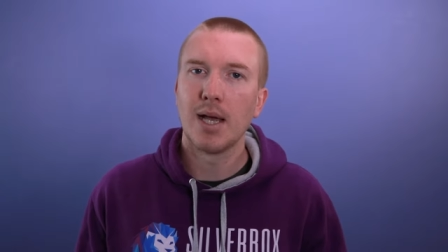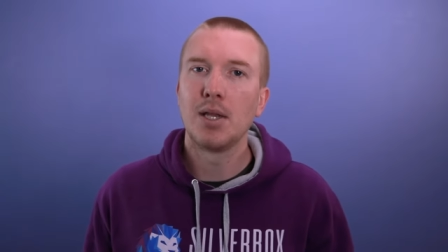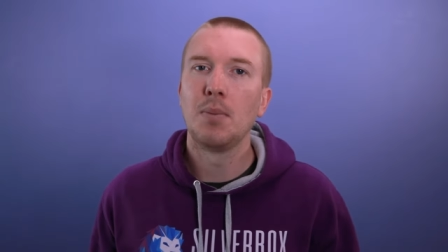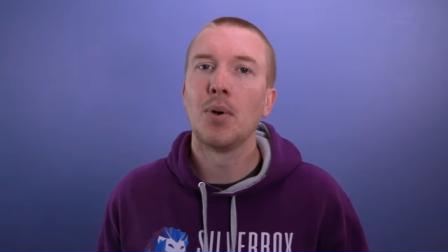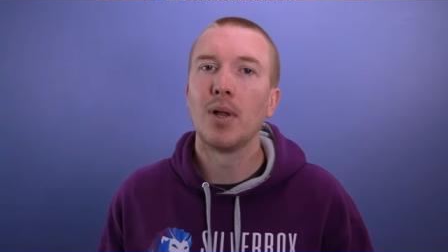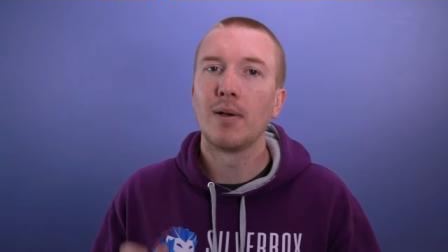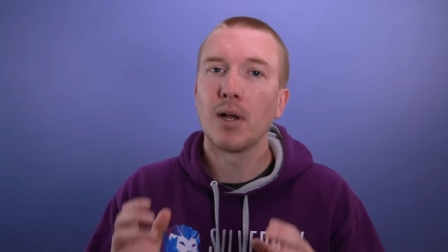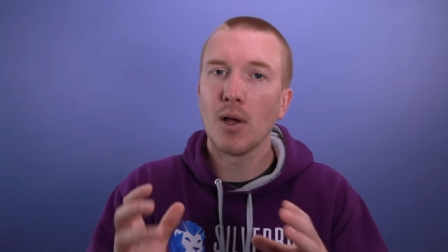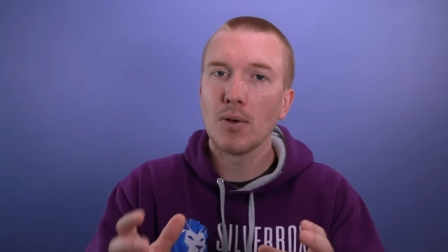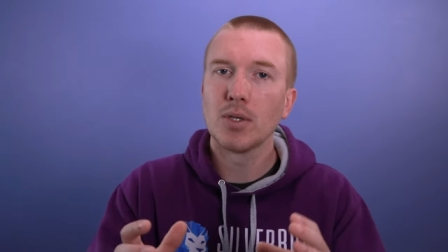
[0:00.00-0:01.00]
and you put it
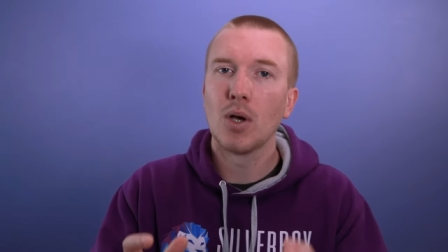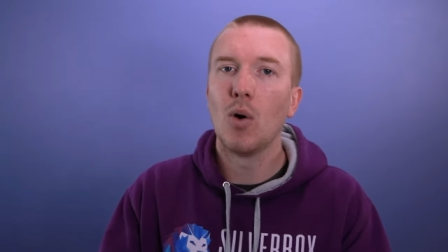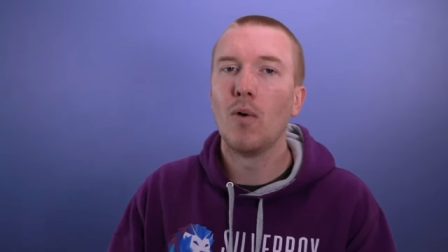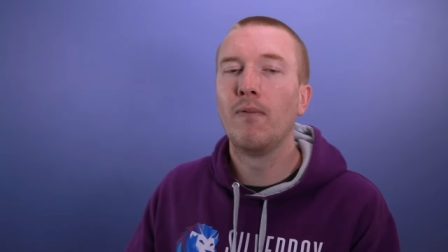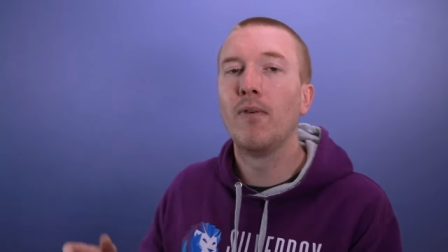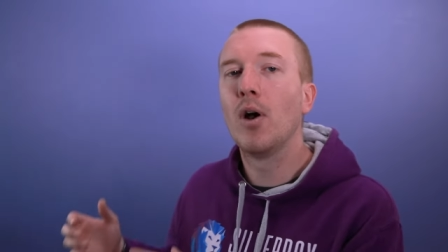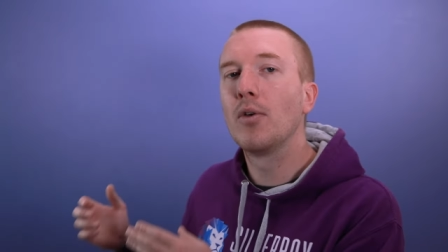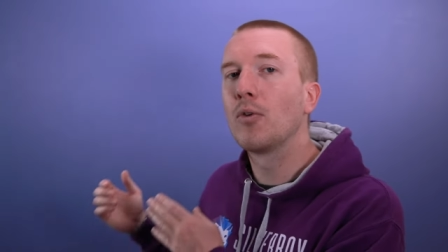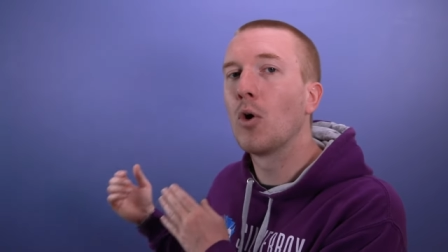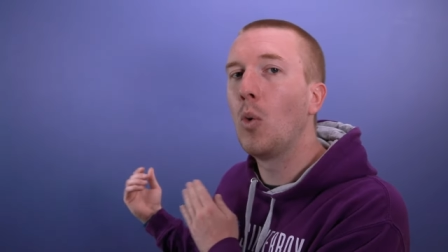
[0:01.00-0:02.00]
closer or
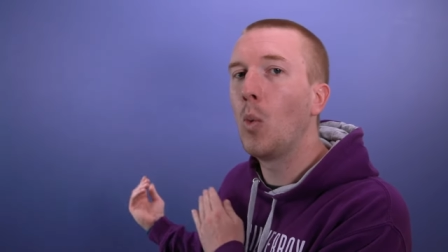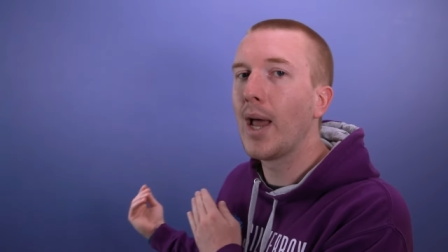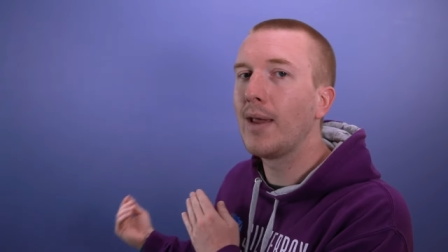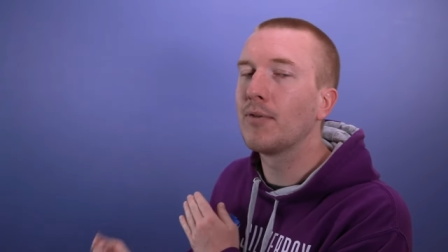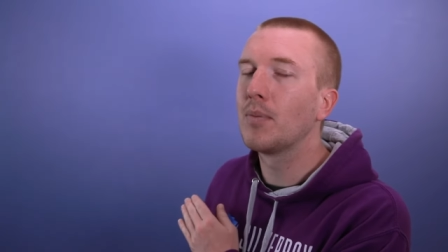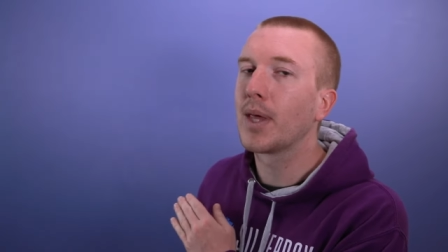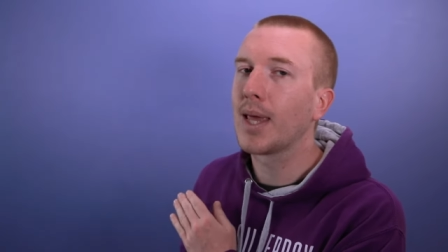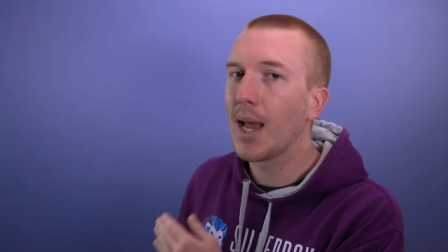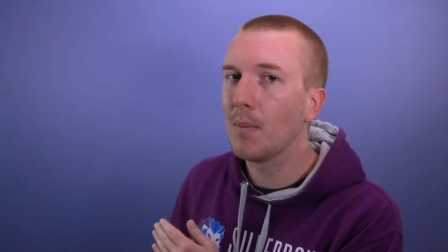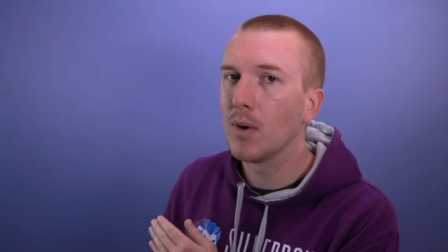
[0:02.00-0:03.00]
further away from the
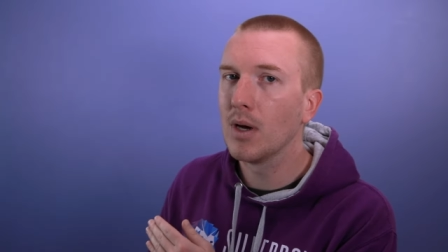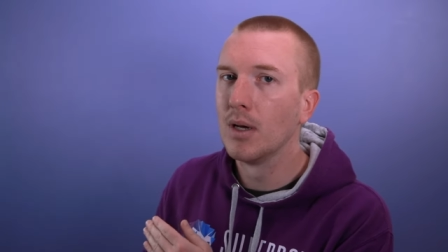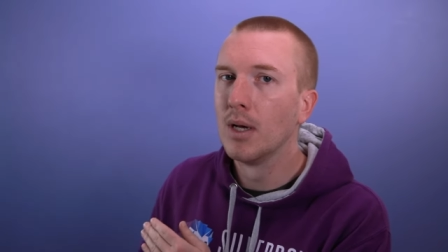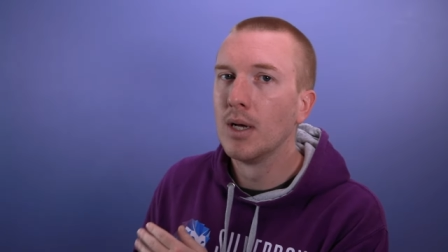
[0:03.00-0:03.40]
camera